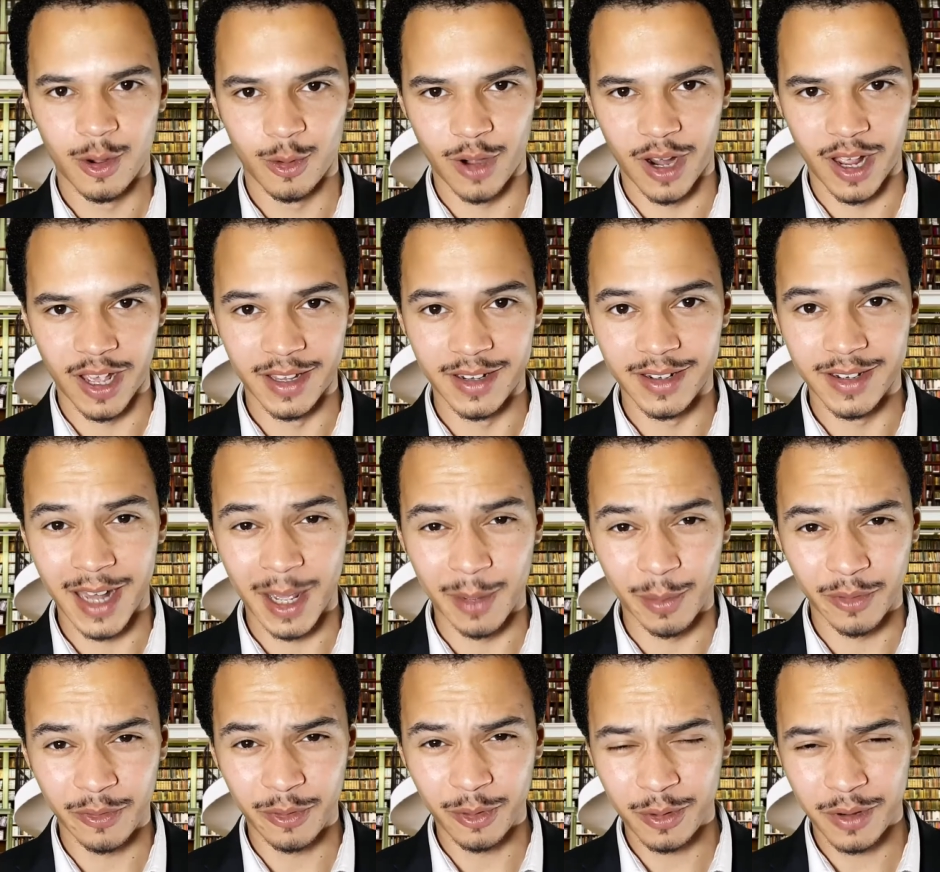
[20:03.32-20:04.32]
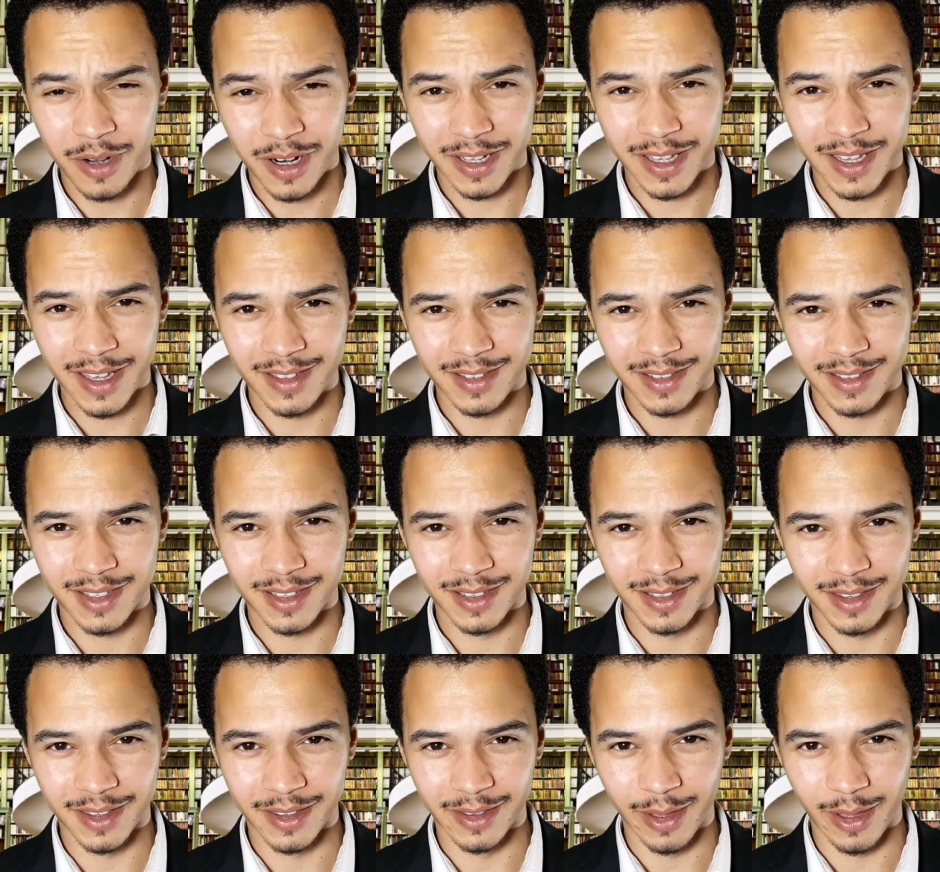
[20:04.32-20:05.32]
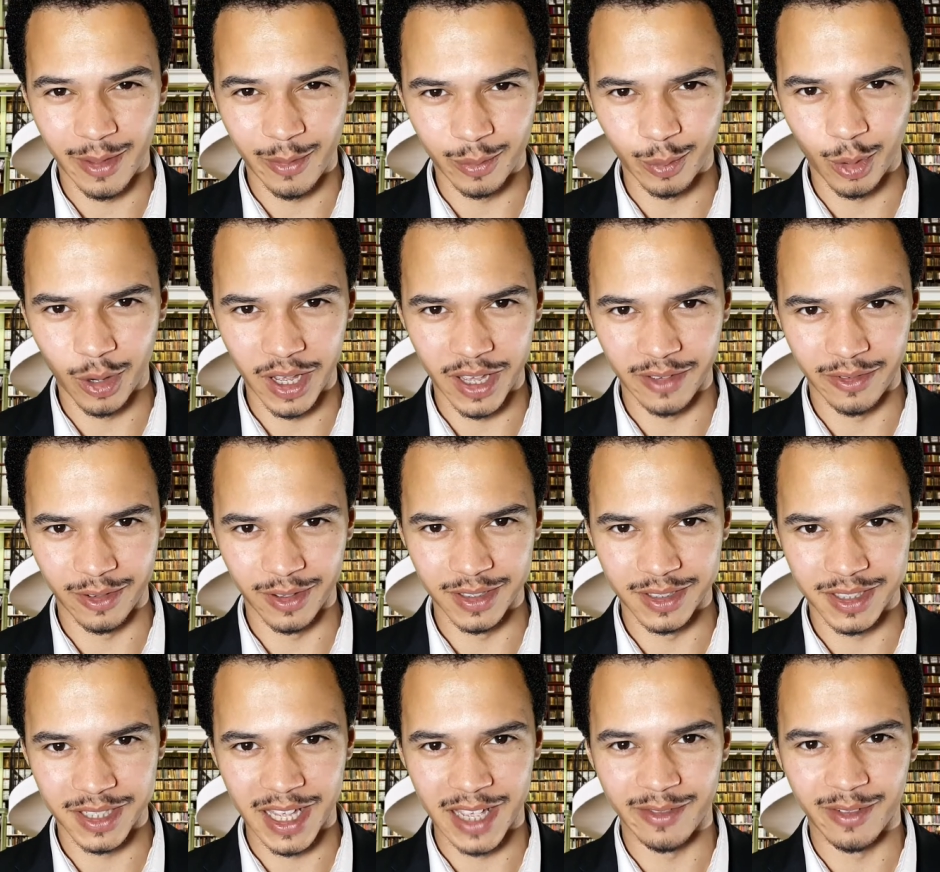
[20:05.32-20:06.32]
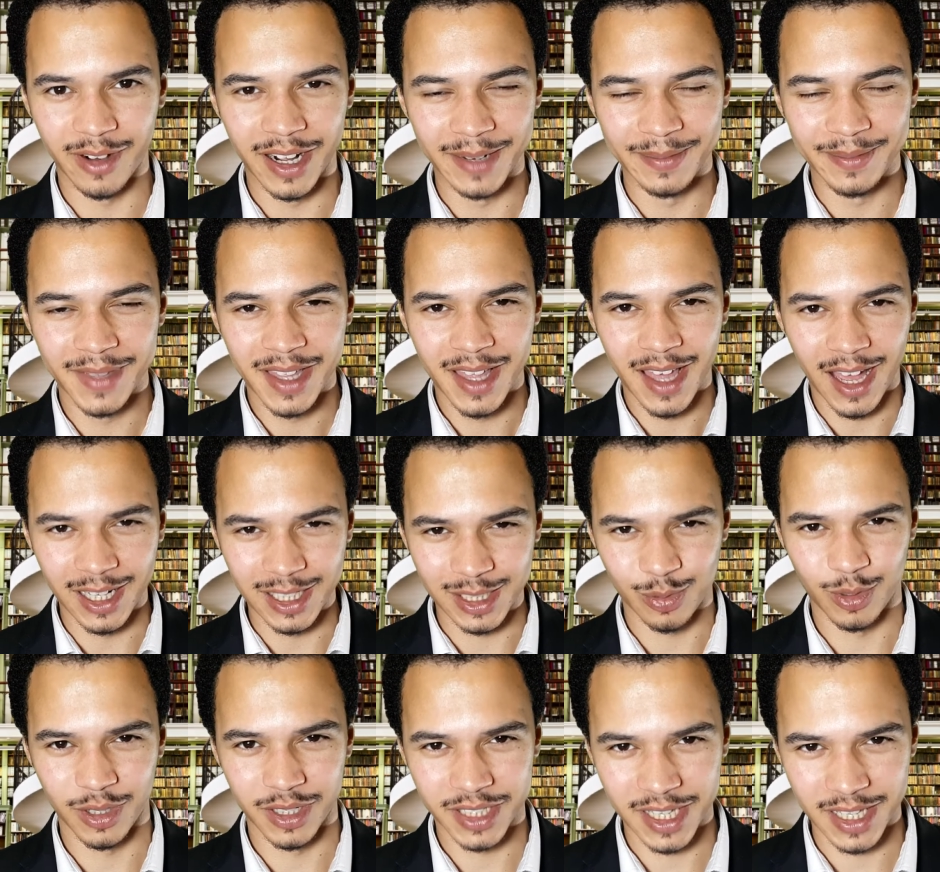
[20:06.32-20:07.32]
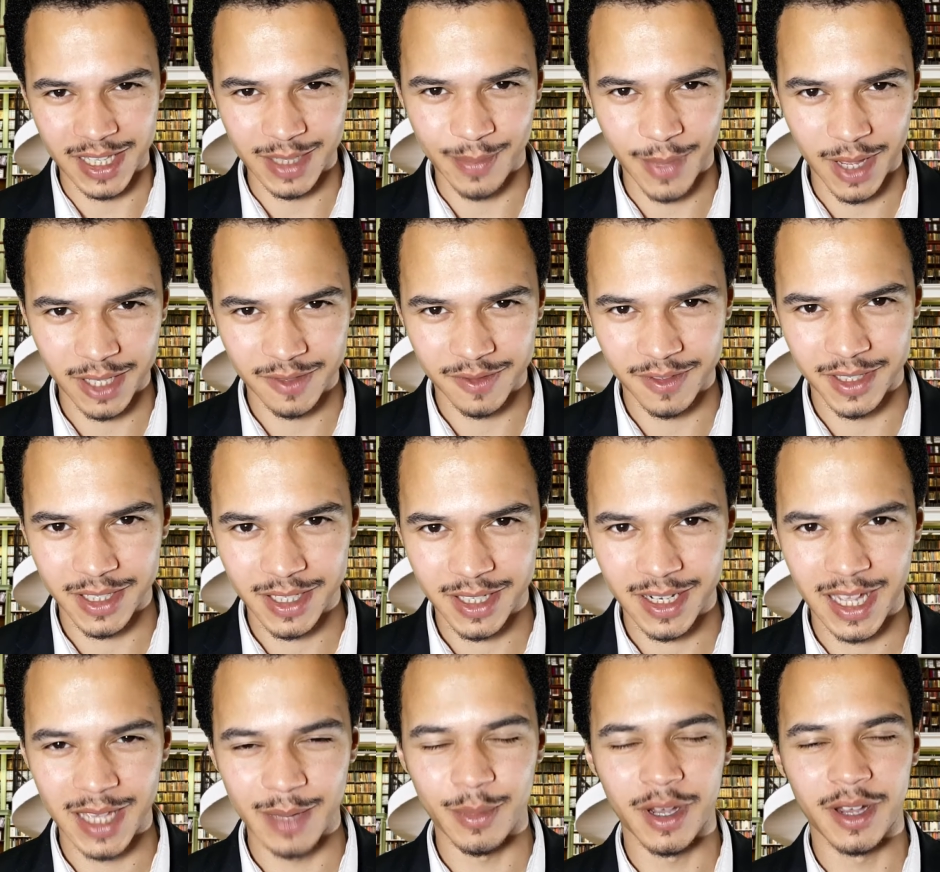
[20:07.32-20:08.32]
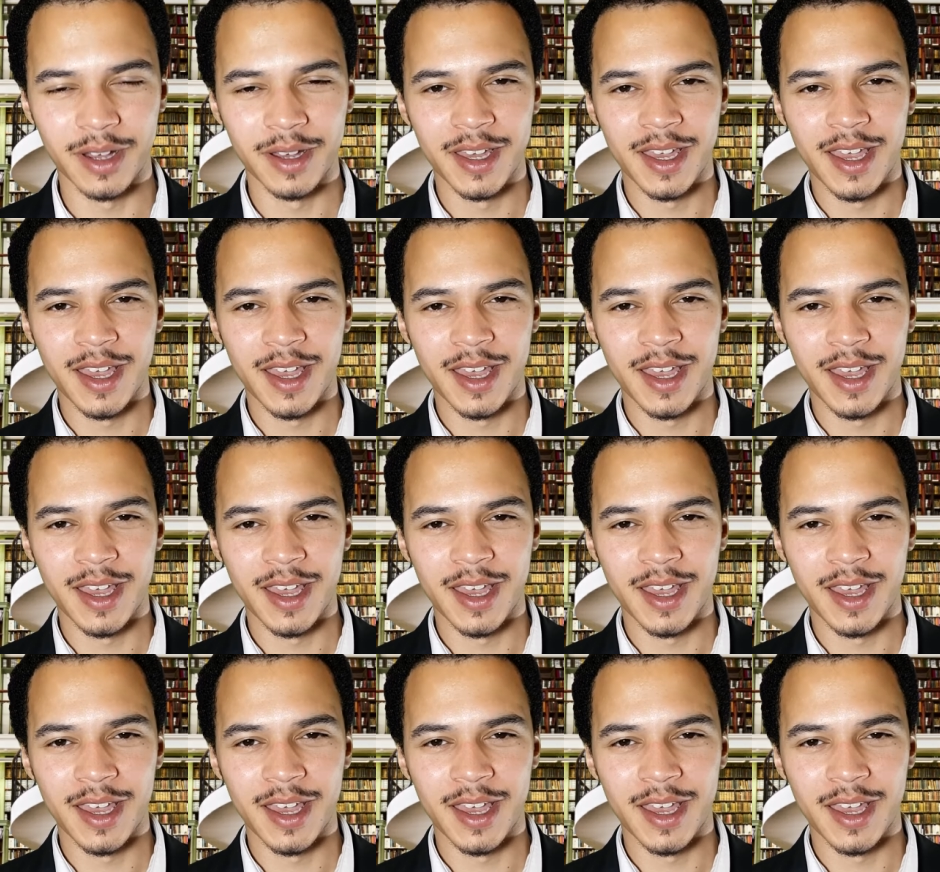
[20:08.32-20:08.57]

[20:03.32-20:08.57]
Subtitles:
Right, now before I get into what if is, yeah, right, I just want to say this massive disclaimer.